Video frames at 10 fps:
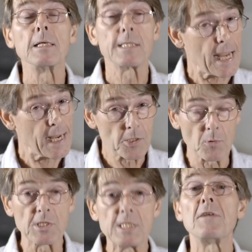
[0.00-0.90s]
SAGE
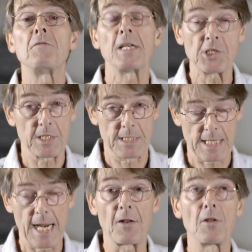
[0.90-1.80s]
was
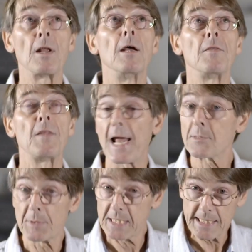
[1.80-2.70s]
deficient in the
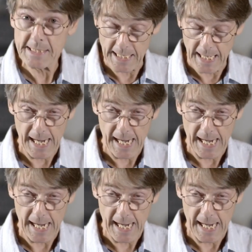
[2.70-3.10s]
expertise it